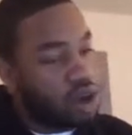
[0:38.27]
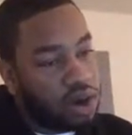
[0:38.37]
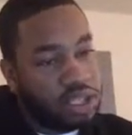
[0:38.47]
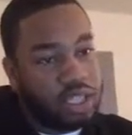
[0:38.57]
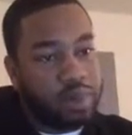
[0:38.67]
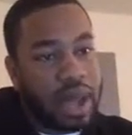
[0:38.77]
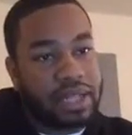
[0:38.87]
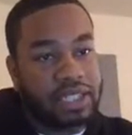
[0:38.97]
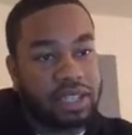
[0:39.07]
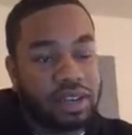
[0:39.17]
our
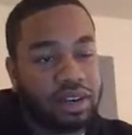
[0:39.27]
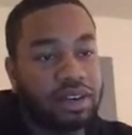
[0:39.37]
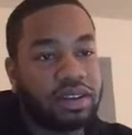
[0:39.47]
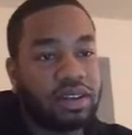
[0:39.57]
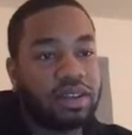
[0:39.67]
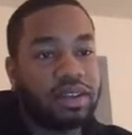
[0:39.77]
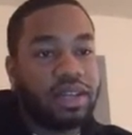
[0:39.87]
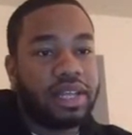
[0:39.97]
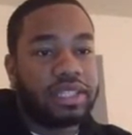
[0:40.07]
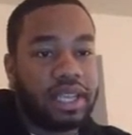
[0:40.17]
sponsor.
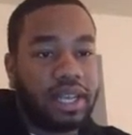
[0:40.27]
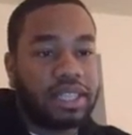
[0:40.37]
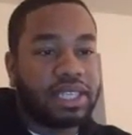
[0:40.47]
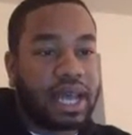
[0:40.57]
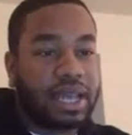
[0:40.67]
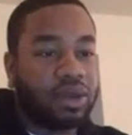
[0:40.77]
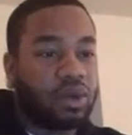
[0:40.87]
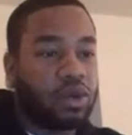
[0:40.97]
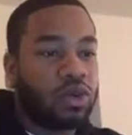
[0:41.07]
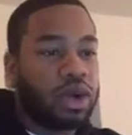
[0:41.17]
It's in the
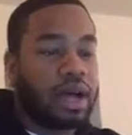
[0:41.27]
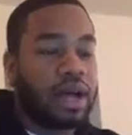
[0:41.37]
title.